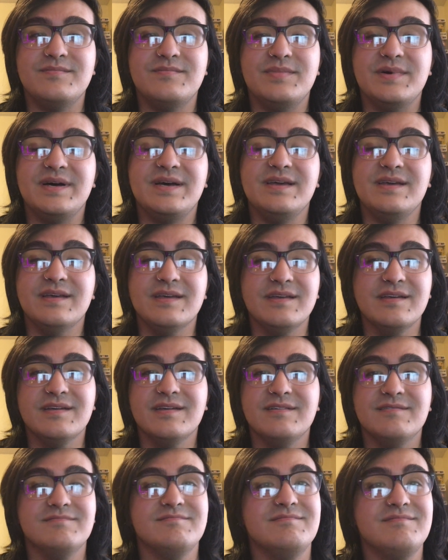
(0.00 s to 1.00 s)
But
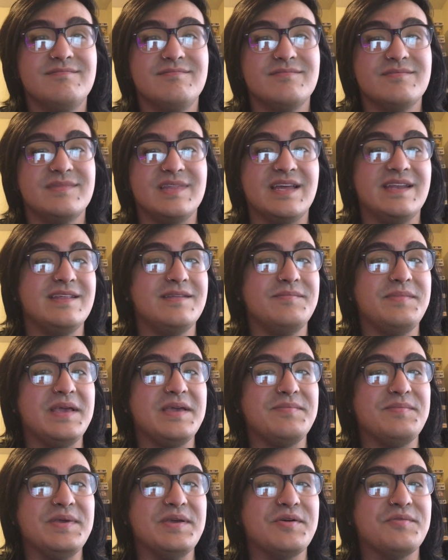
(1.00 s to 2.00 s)
that didn't
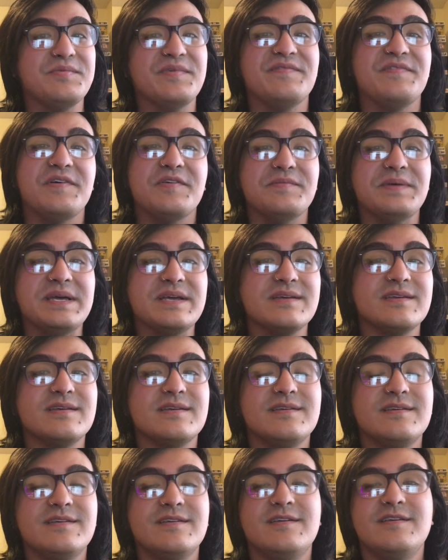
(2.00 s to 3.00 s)
make me homophobic.
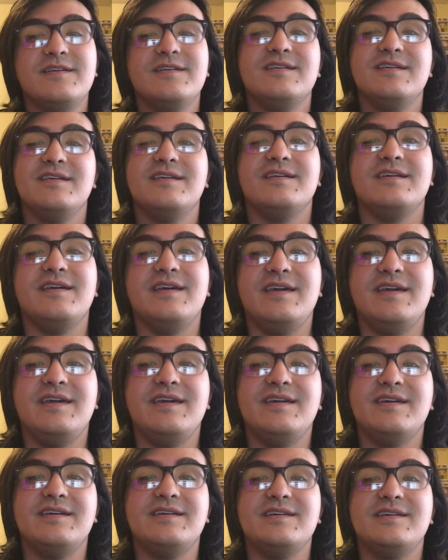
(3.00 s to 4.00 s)

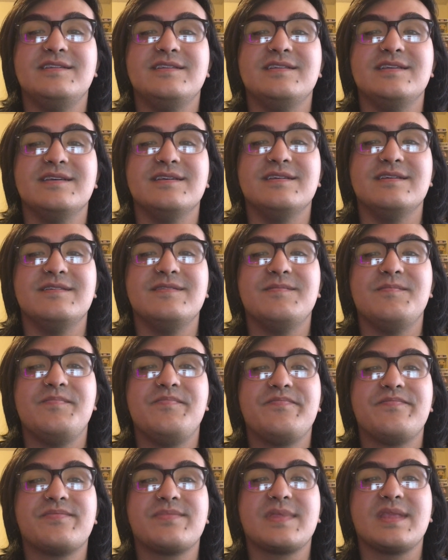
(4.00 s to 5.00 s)
And
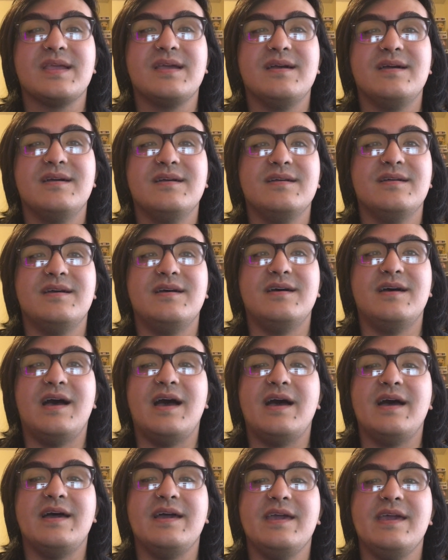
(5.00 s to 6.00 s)

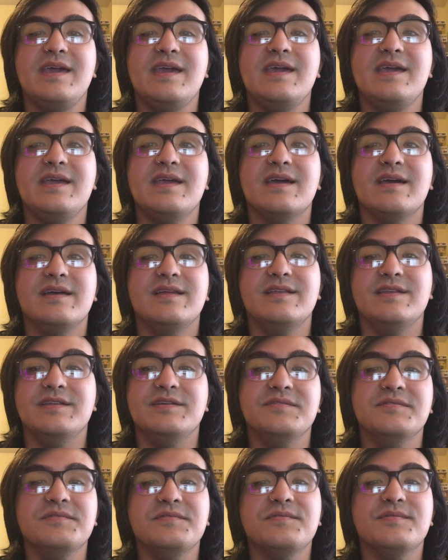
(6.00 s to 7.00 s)
I
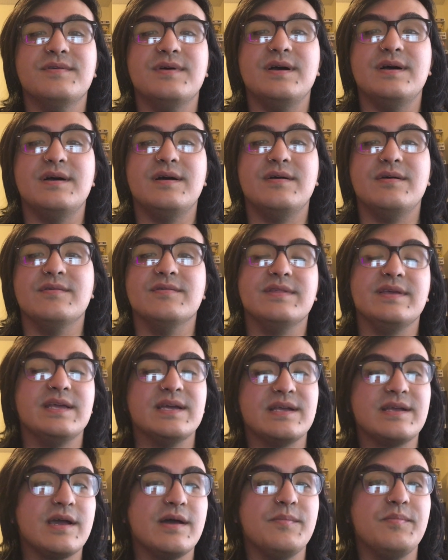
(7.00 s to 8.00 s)
knew only
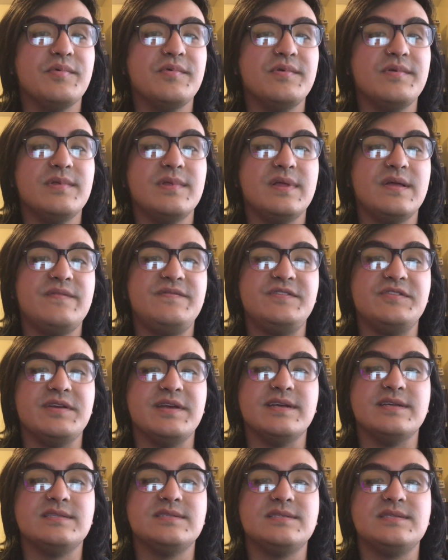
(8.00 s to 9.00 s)
a couple of
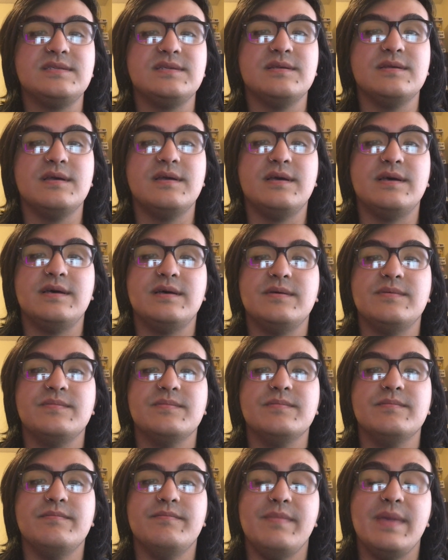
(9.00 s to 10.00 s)
trans
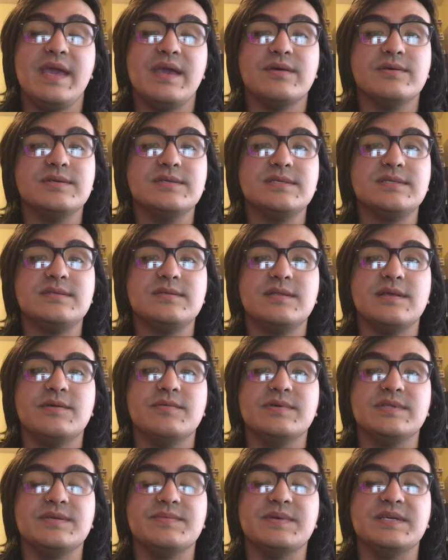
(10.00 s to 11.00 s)
males that
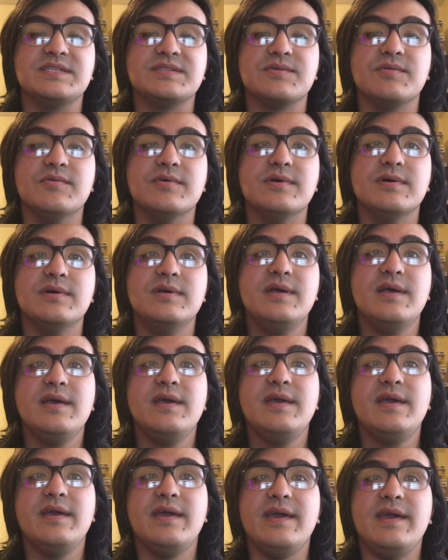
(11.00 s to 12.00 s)
went to my school,
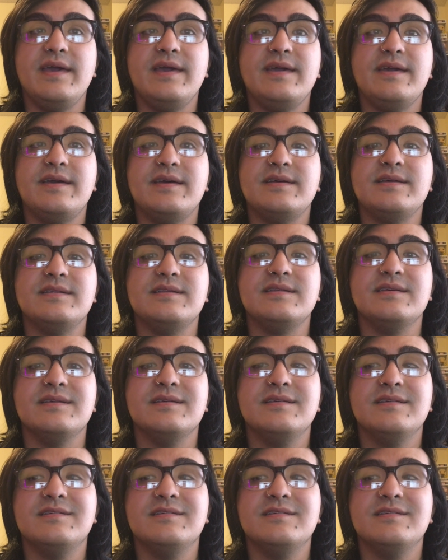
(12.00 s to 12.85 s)
and